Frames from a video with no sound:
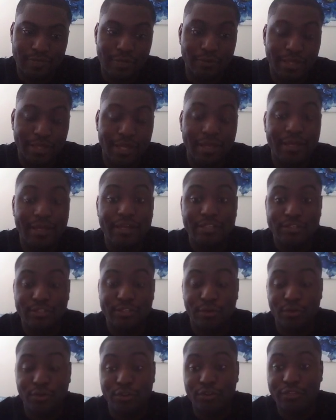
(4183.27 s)
Okay.
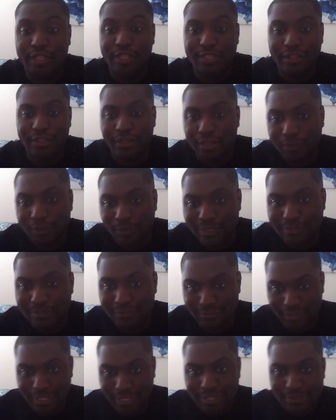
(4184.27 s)
So you think they're going to wait
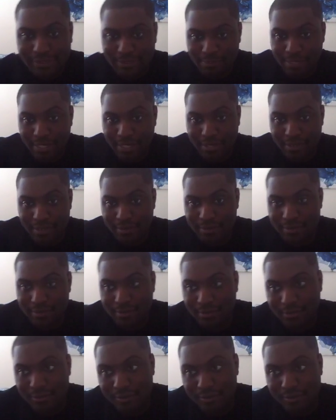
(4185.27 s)
for like Dominion?